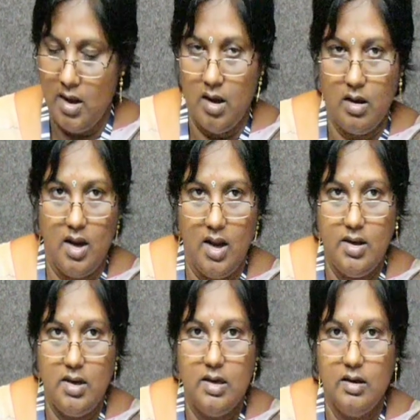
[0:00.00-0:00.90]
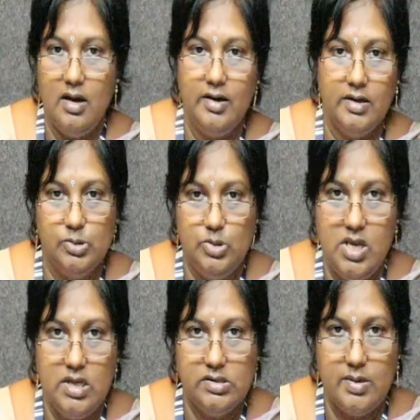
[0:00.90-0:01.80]
And here let us
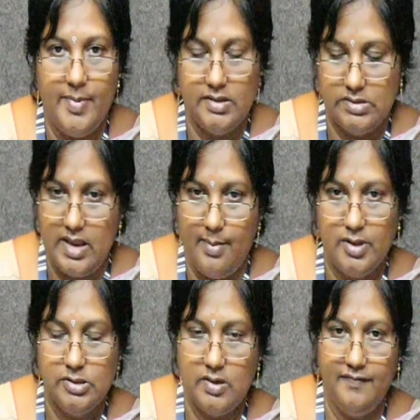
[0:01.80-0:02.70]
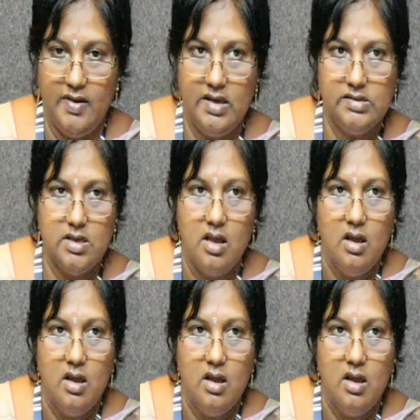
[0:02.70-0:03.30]
see some examples of this,